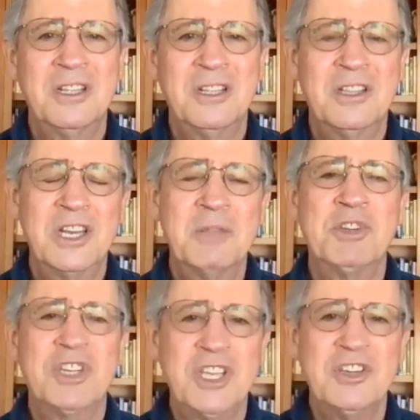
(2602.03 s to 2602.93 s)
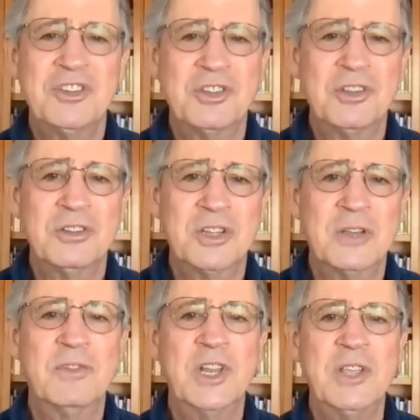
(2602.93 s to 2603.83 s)
the limitations
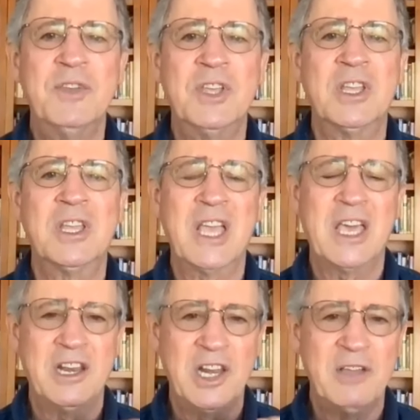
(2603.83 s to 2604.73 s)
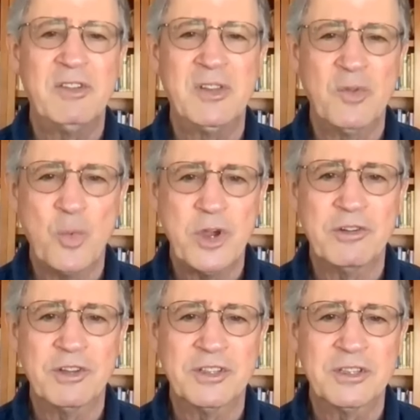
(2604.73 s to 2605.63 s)
of living at a level of
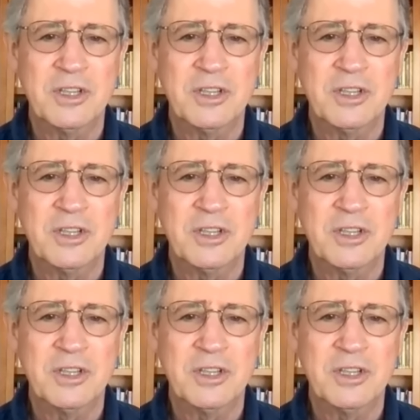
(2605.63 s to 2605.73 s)
awareness